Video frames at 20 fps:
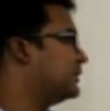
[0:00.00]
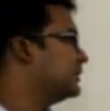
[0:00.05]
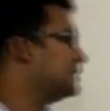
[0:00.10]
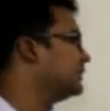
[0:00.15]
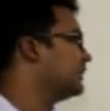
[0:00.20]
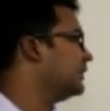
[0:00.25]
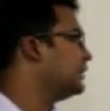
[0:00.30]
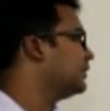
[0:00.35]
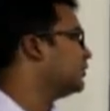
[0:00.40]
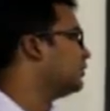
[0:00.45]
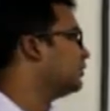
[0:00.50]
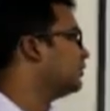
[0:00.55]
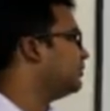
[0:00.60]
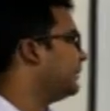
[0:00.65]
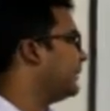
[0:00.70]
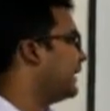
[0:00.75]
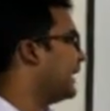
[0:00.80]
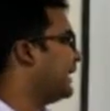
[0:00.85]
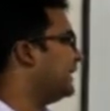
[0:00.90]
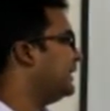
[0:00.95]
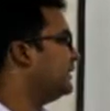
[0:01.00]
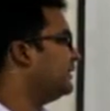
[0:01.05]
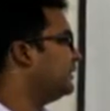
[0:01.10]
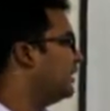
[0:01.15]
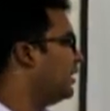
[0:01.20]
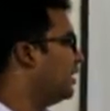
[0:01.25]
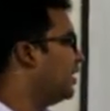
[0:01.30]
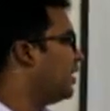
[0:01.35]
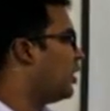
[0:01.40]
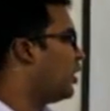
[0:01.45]
functions include
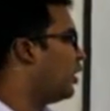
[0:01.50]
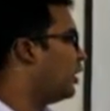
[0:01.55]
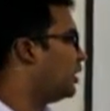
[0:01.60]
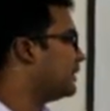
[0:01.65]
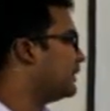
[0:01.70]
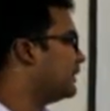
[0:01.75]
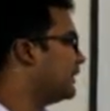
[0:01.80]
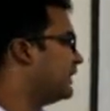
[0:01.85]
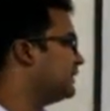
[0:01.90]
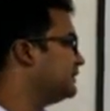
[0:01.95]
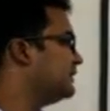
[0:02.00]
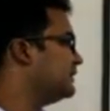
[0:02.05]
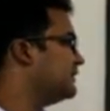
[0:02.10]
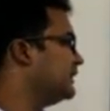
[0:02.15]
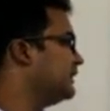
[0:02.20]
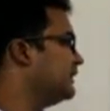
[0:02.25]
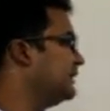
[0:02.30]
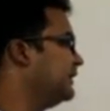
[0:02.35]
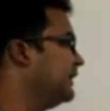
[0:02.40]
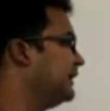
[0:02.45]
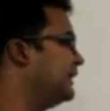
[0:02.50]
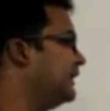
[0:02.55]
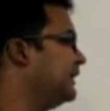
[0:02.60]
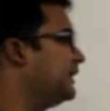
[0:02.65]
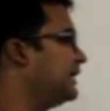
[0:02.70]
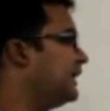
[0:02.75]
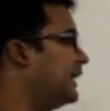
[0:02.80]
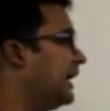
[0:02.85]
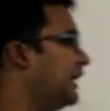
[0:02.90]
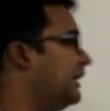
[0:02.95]
planning, organizing,
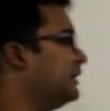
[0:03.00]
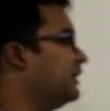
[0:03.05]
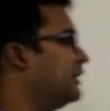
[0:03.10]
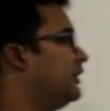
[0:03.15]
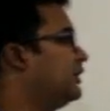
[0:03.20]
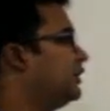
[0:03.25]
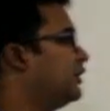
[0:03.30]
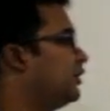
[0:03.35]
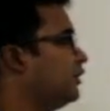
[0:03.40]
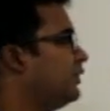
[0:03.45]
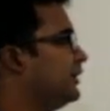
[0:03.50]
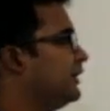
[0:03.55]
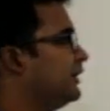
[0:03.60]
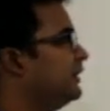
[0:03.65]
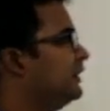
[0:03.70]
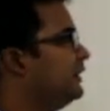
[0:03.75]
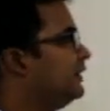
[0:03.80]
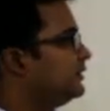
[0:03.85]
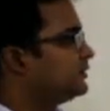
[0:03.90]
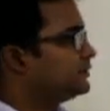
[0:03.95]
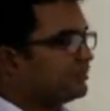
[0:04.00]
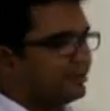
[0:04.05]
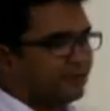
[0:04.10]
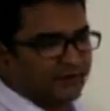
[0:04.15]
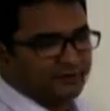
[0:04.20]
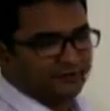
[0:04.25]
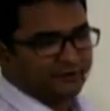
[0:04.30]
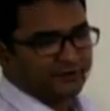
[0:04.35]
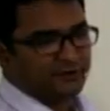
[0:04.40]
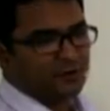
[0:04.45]
leading and controlling. So
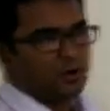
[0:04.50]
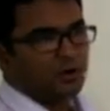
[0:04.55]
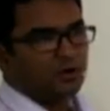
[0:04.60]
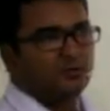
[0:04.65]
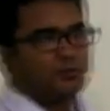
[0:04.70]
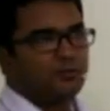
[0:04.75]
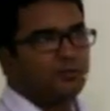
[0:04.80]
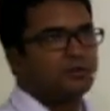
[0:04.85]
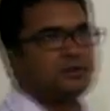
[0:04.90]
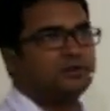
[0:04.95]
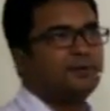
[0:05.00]
when we talk